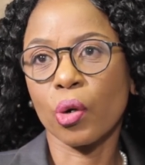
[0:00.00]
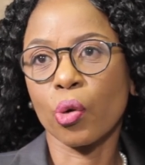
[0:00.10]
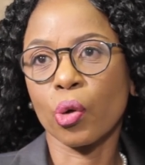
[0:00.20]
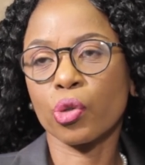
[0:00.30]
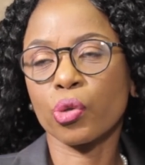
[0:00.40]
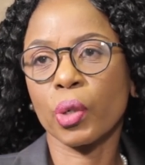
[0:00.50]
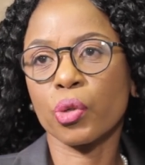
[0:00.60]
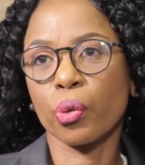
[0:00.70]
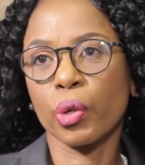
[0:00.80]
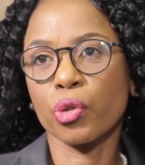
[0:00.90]
or also
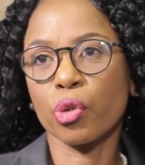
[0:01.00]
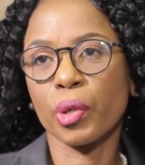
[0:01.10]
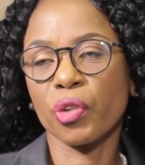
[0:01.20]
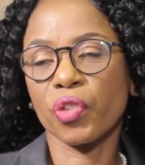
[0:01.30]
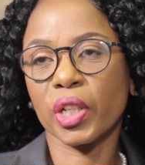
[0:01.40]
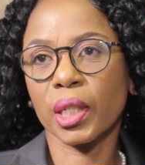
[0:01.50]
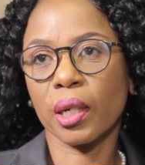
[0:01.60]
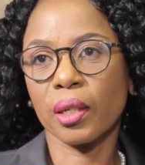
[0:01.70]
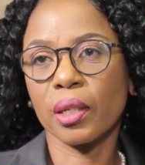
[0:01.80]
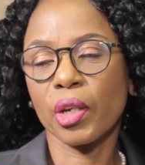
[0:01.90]
want to go into
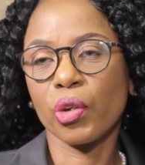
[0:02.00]
manufacturing,